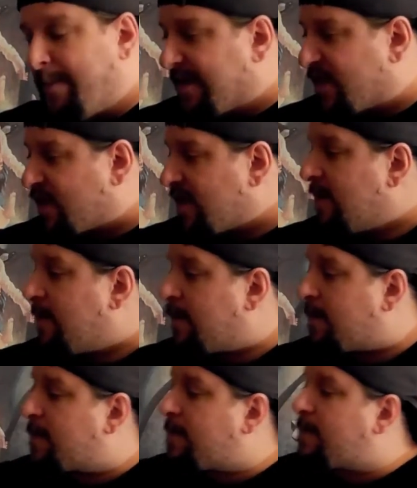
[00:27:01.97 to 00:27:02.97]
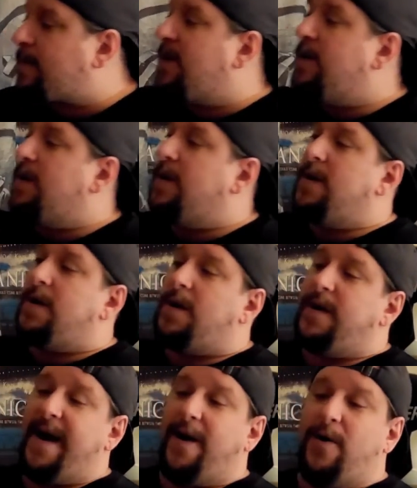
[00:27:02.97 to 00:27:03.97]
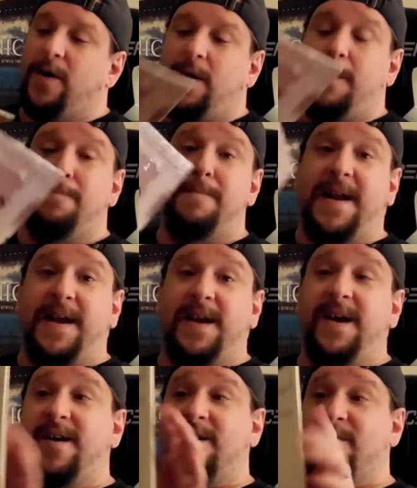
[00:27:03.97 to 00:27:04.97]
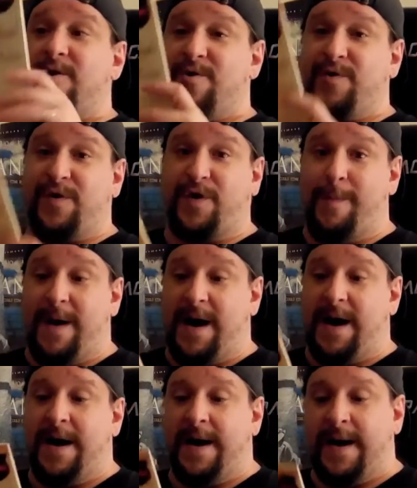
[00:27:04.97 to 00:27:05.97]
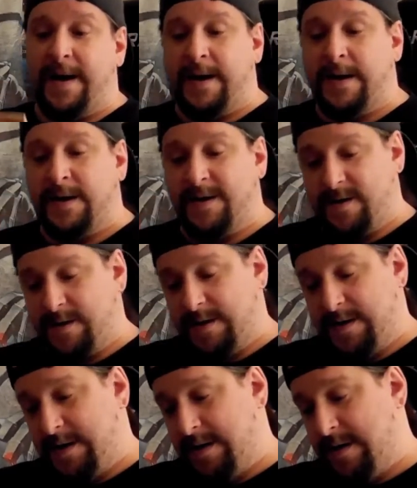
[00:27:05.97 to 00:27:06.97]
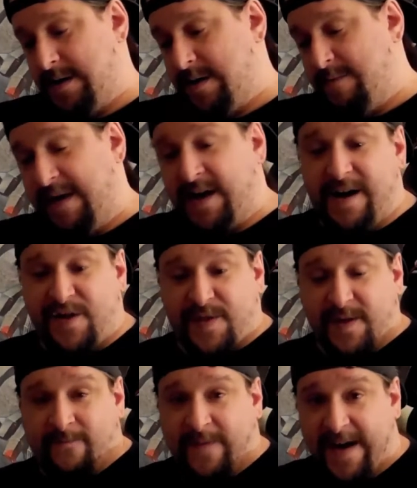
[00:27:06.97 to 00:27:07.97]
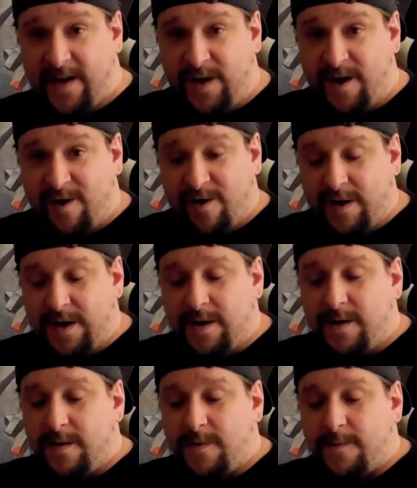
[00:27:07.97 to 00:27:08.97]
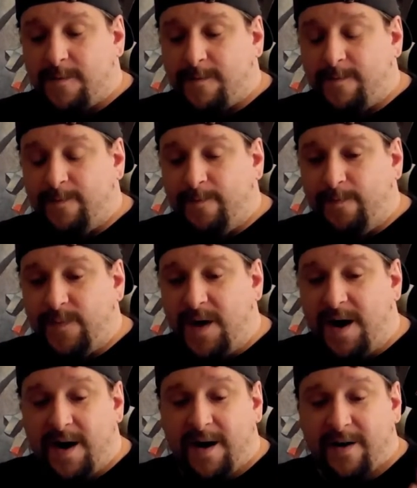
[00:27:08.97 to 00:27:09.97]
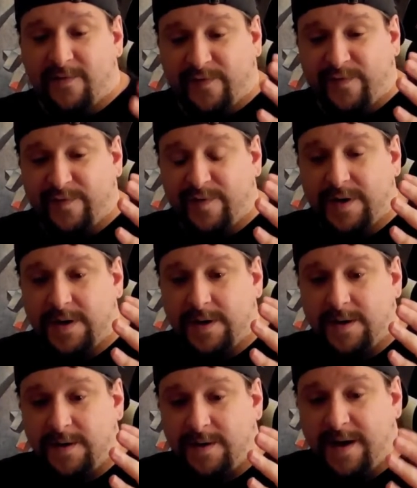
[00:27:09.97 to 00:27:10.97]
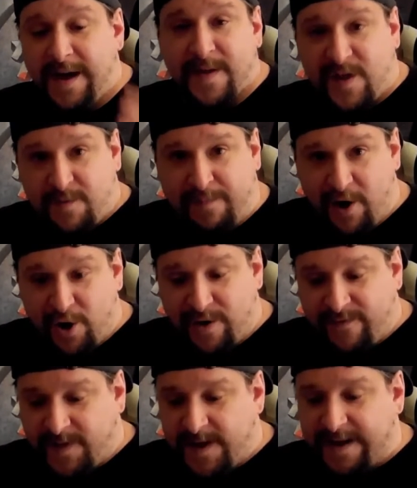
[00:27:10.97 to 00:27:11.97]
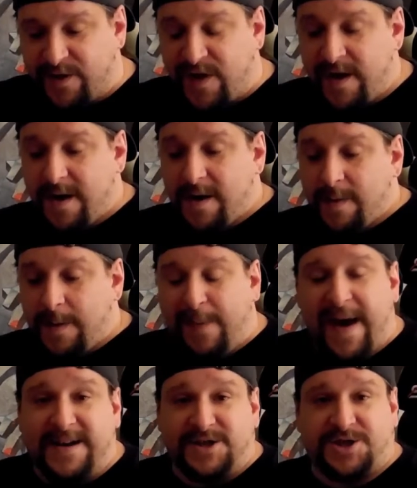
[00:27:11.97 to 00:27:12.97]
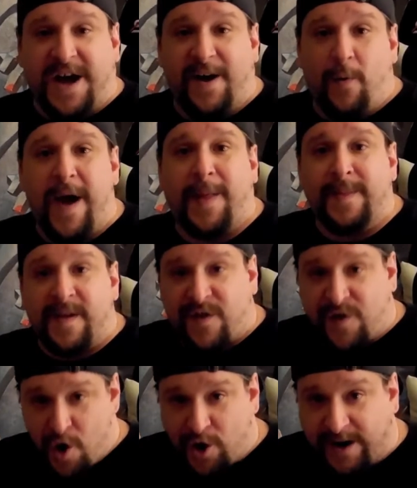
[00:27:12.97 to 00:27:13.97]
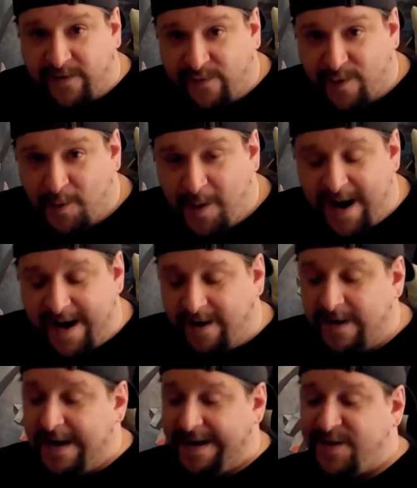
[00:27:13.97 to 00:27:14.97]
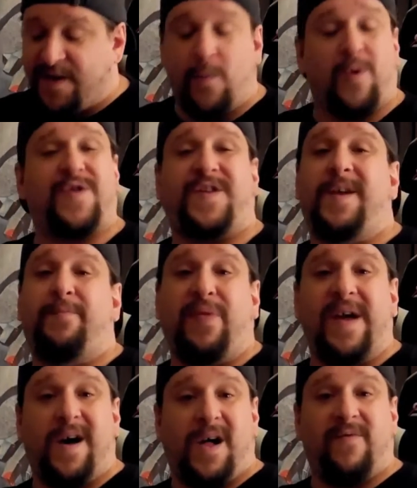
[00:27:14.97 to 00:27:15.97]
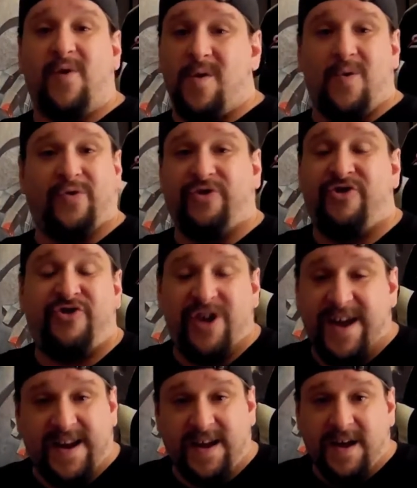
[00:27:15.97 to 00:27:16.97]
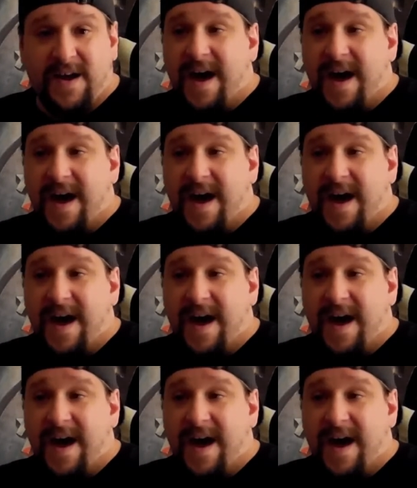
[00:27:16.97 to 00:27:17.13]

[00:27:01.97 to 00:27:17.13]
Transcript: happens. Now, many years go by. Because of the failure of In the Spirit of Things, the band just kind of went in the circuit for a while and said, we're just going to play all of our old shit